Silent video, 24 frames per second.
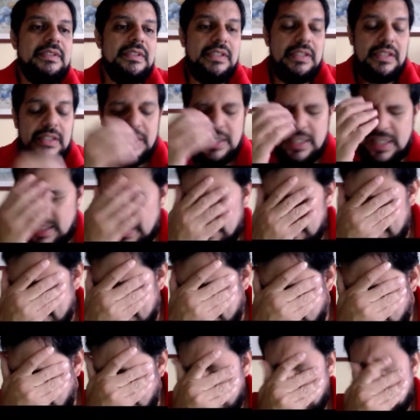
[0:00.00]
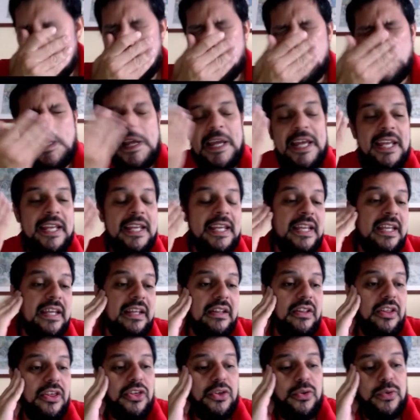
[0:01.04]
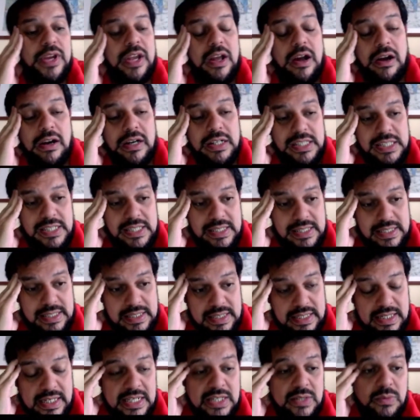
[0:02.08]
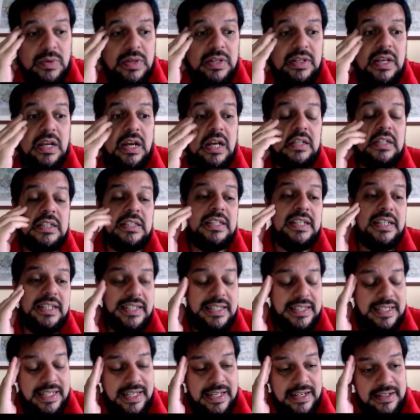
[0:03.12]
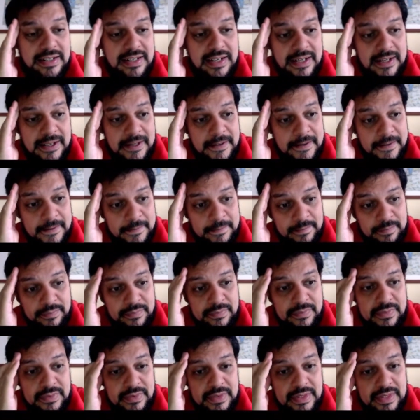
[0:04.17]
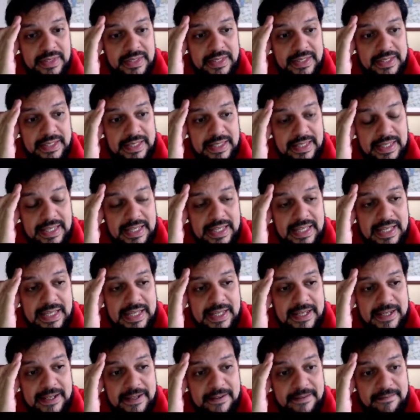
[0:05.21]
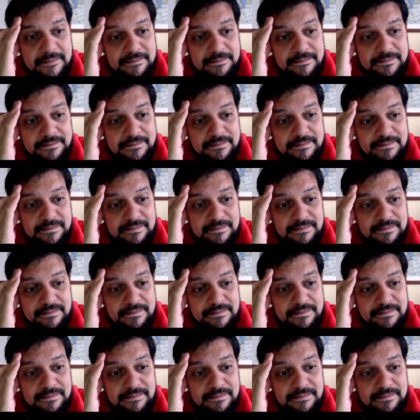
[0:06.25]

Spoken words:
Yeah, I would say 3 hearts is one candidate here. That's certainly a candidate. Yeah, that's a splinter.